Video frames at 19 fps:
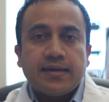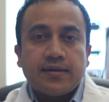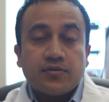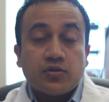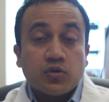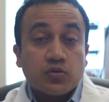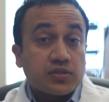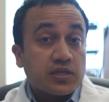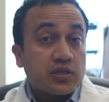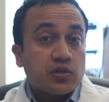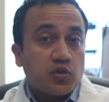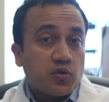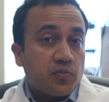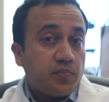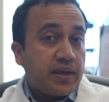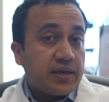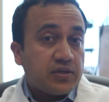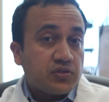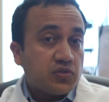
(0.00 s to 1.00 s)
Those
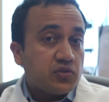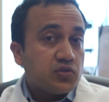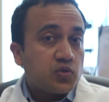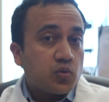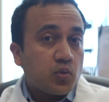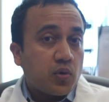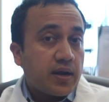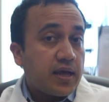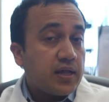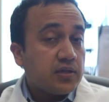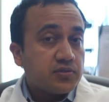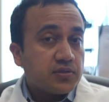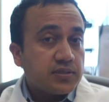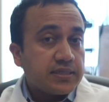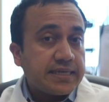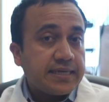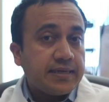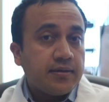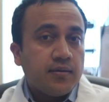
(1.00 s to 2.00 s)
include patients who are
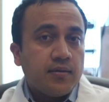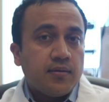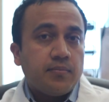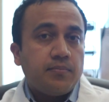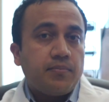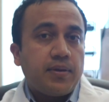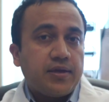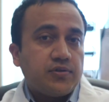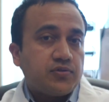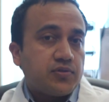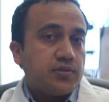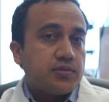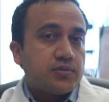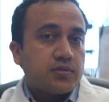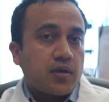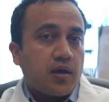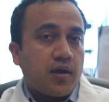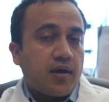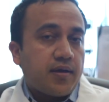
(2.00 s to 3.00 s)
elderly,
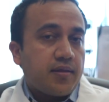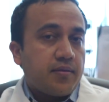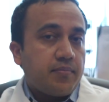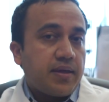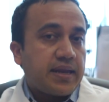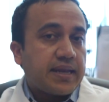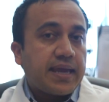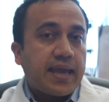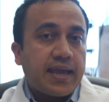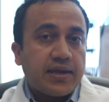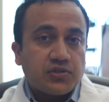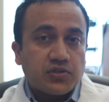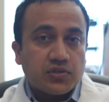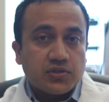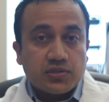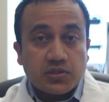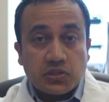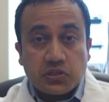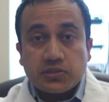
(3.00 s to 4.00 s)
patients on
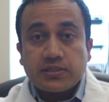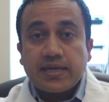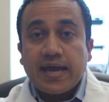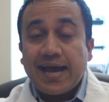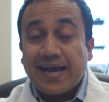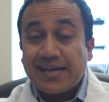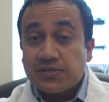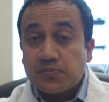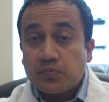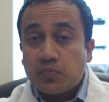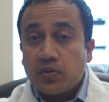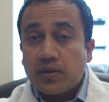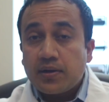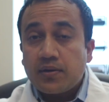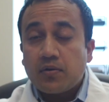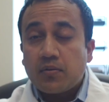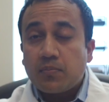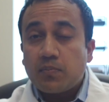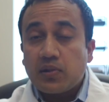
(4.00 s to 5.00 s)
medications such as
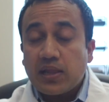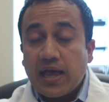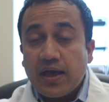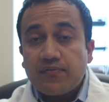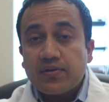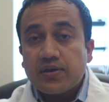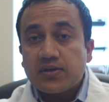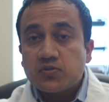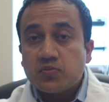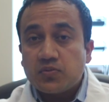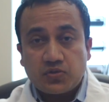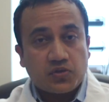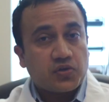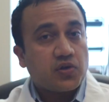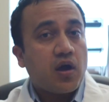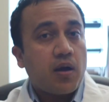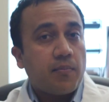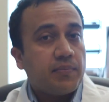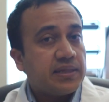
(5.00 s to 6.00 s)
aspirin or Plavix, which
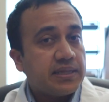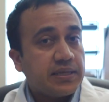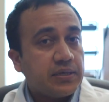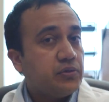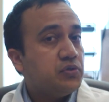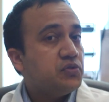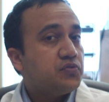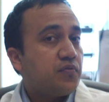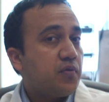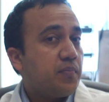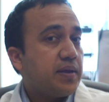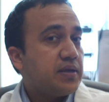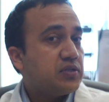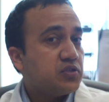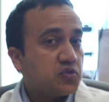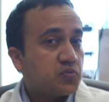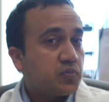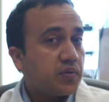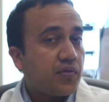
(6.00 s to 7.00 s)
are commonly used for
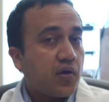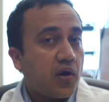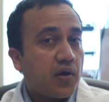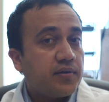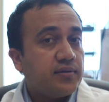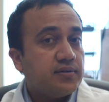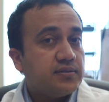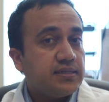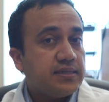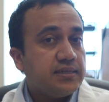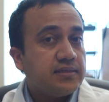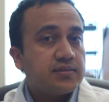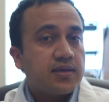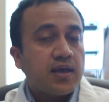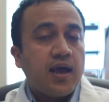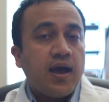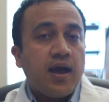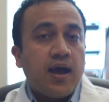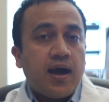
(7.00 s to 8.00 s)
patients with heart
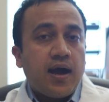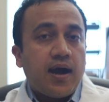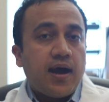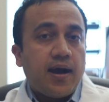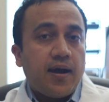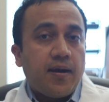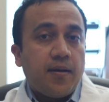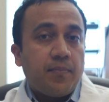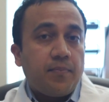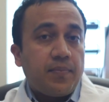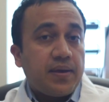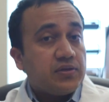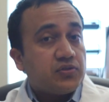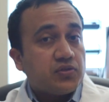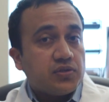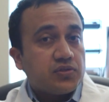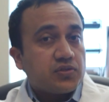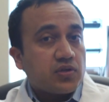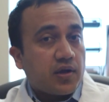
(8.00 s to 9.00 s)
disease,
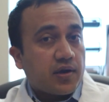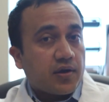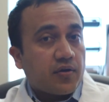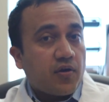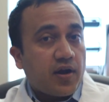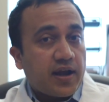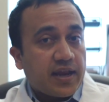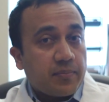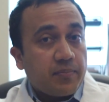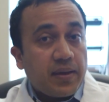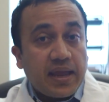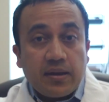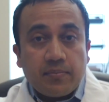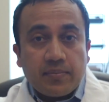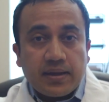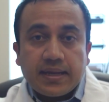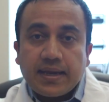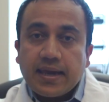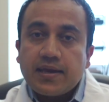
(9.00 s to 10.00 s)
patients on chronic
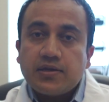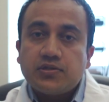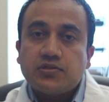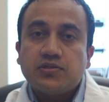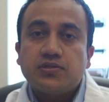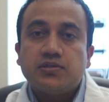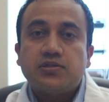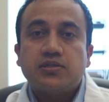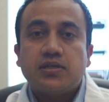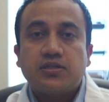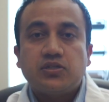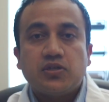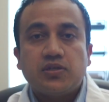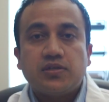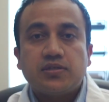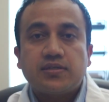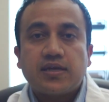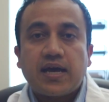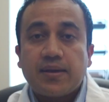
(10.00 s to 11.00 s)
pain medications such
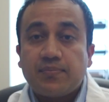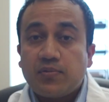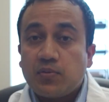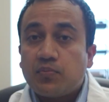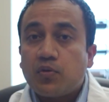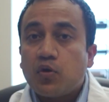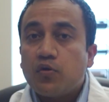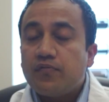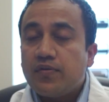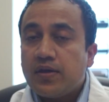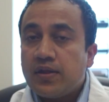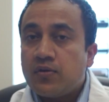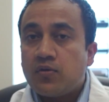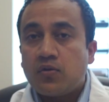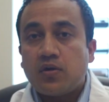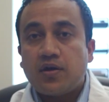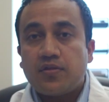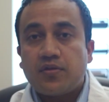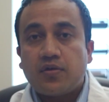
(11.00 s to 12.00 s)
as ibuprofen
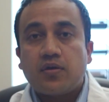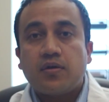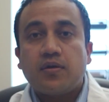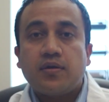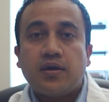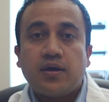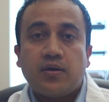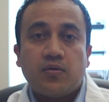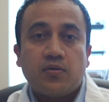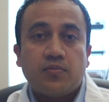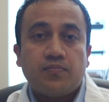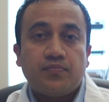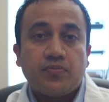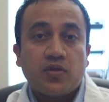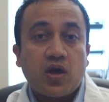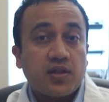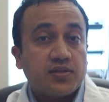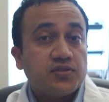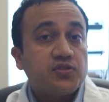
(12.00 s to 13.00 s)
or other
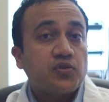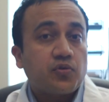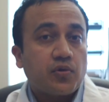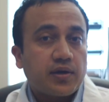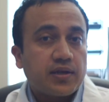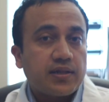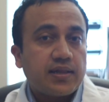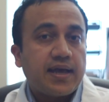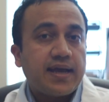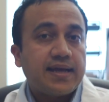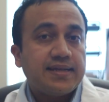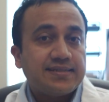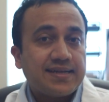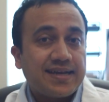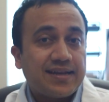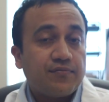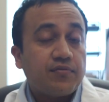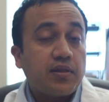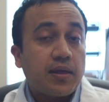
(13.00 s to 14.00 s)
non-steroidal
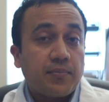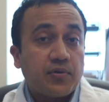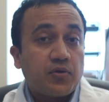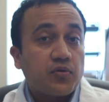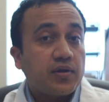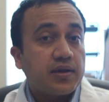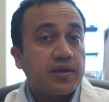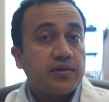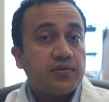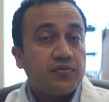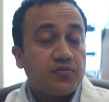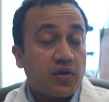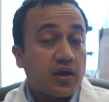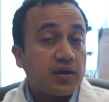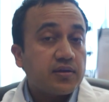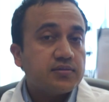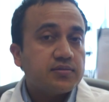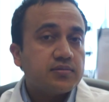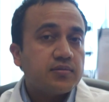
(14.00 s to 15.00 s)
anti-inflammatory
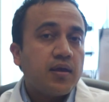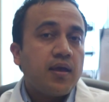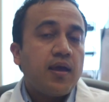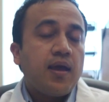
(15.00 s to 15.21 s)
drugs.